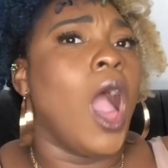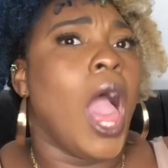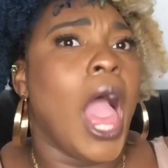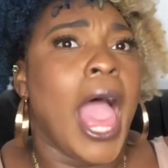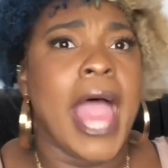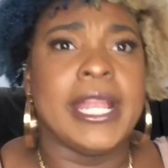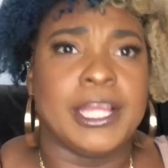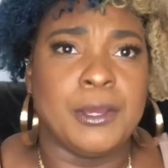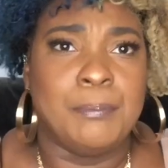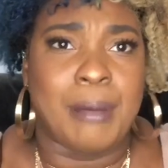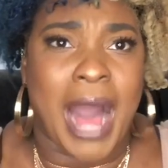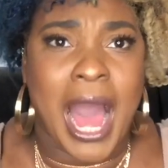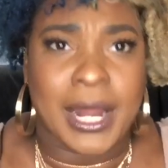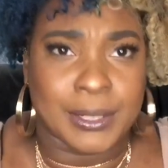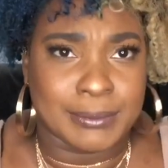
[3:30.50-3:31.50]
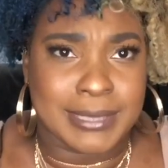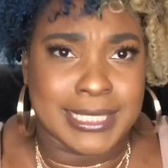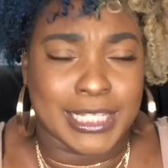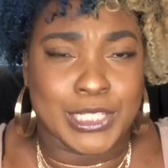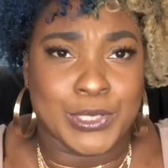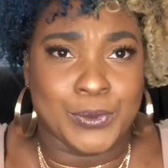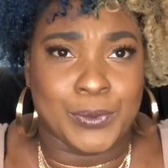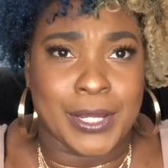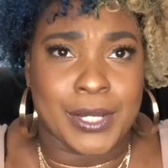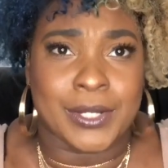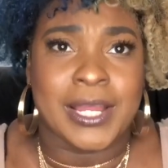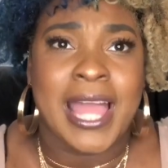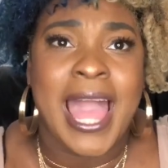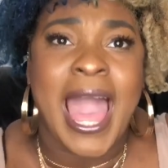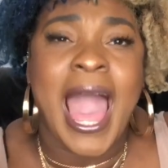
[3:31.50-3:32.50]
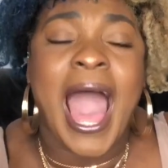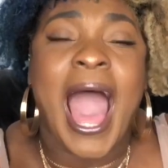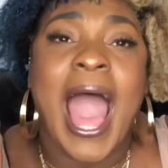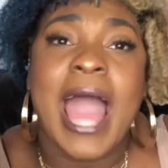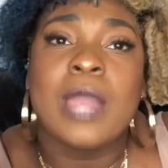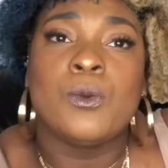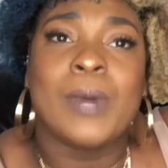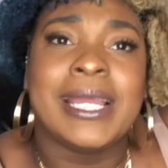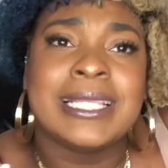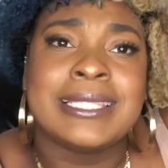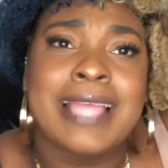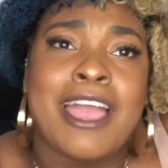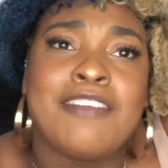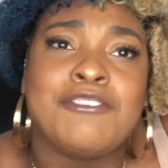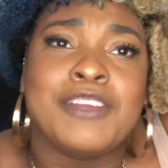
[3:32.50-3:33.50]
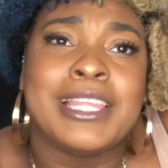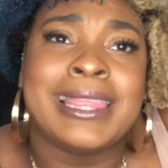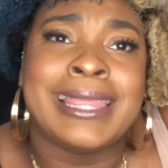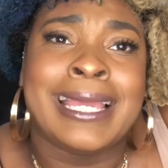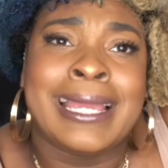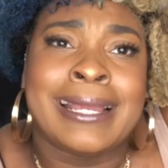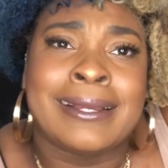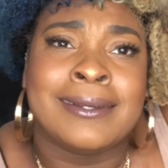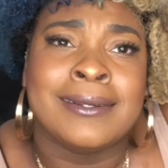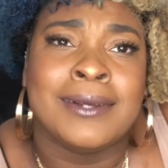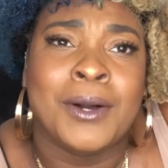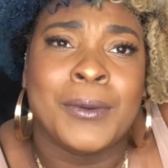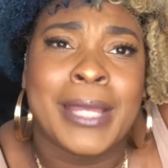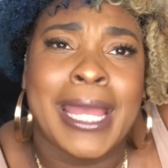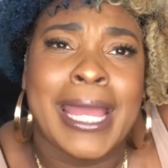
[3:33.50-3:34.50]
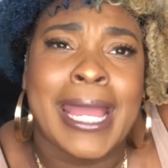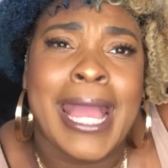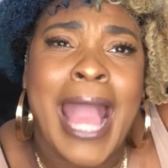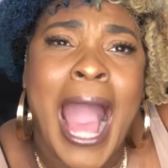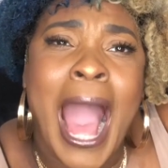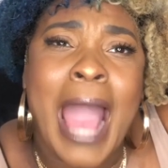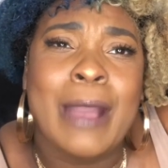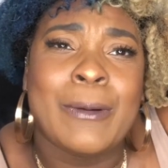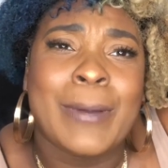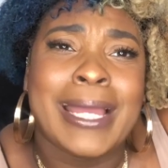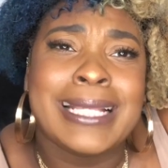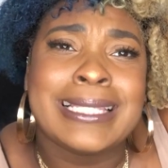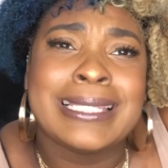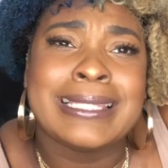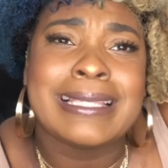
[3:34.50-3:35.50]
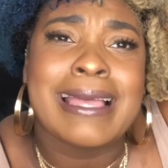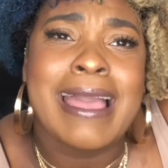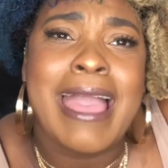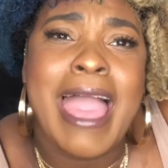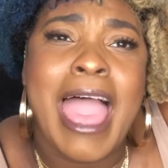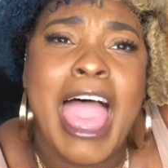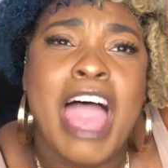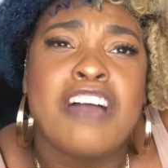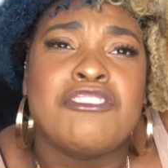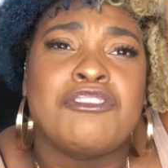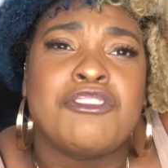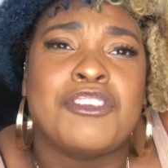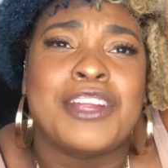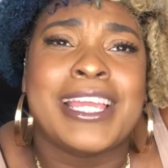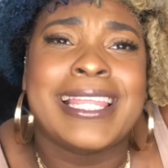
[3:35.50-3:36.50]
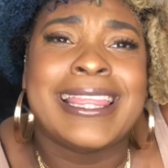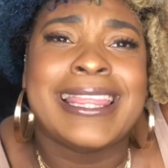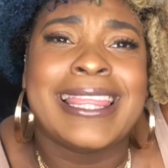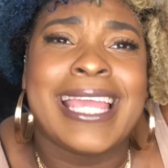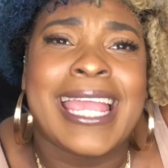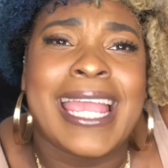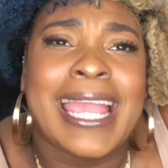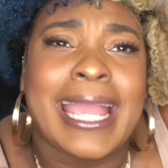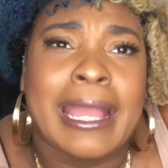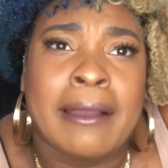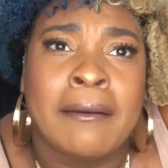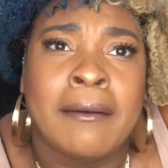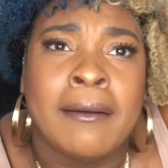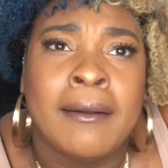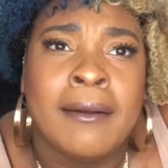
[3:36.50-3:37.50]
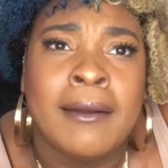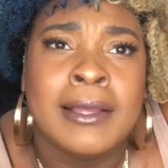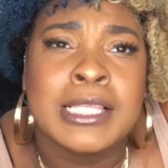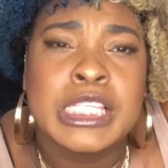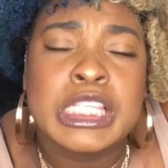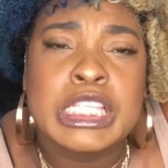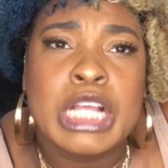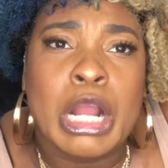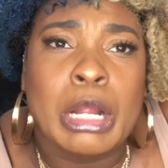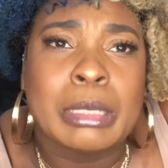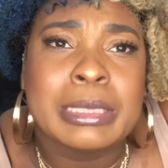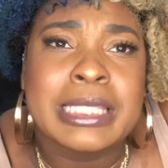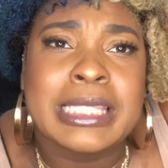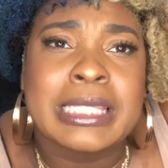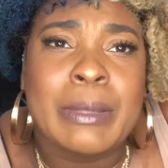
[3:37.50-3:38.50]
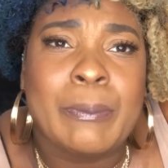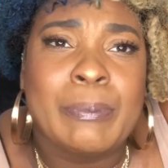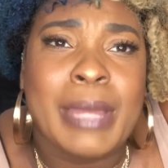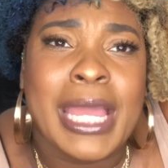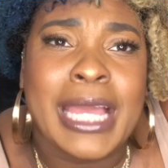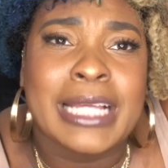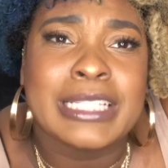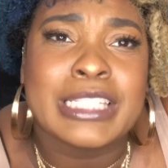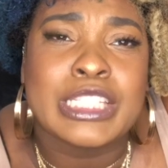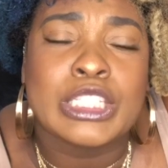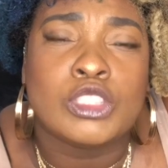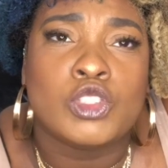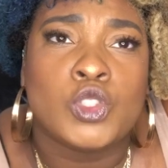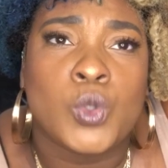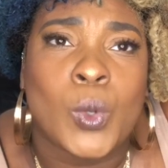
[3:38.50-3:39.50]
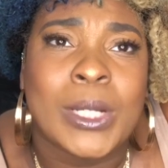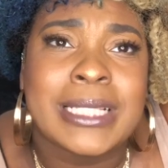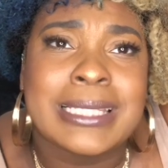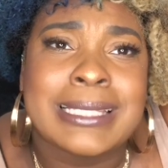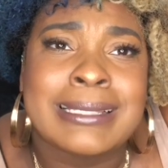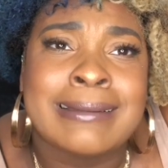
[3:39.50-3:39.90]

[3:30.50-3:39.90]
any bottoms that you wear High waist everything, okay? High waist everything. Skirts, pants, shorts,